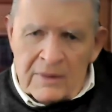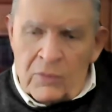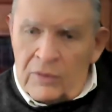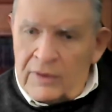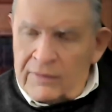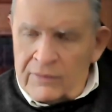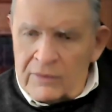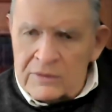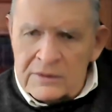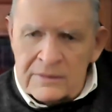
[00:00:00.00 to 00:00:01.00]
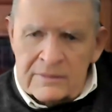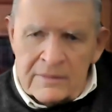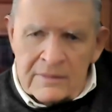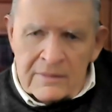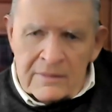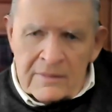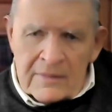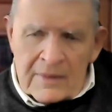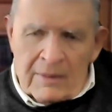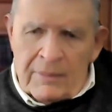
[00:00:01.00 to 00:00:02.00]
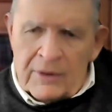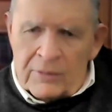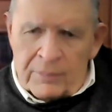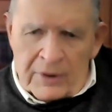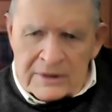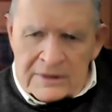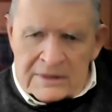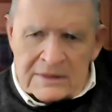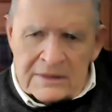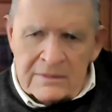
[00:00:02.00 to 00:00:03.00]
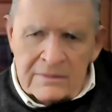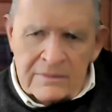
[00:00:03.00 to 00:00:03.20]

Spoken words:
more diverse, a bigger presence,